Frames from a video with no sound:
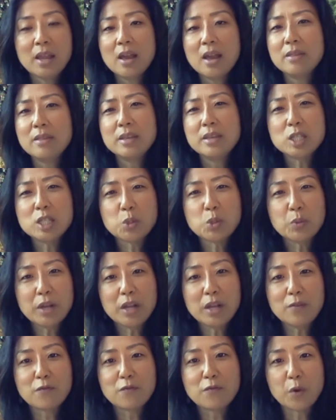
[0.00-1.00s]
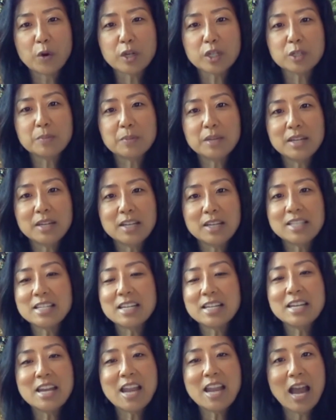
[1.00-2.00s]
This reinforcement is a
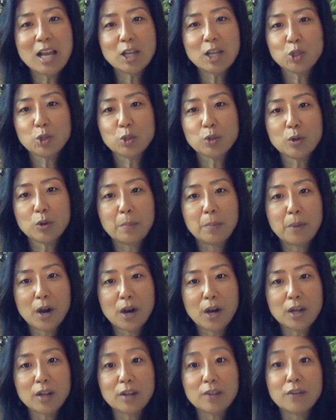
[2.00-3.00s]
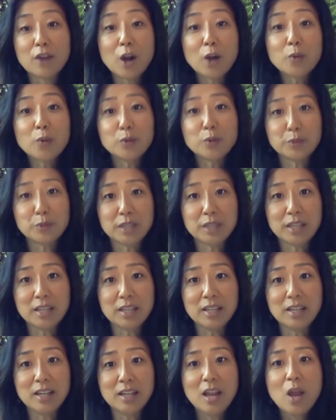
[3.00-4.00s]
natural part of our
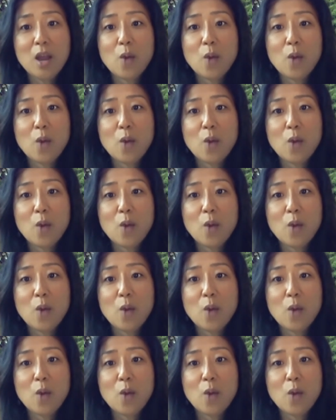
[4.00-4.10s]
routine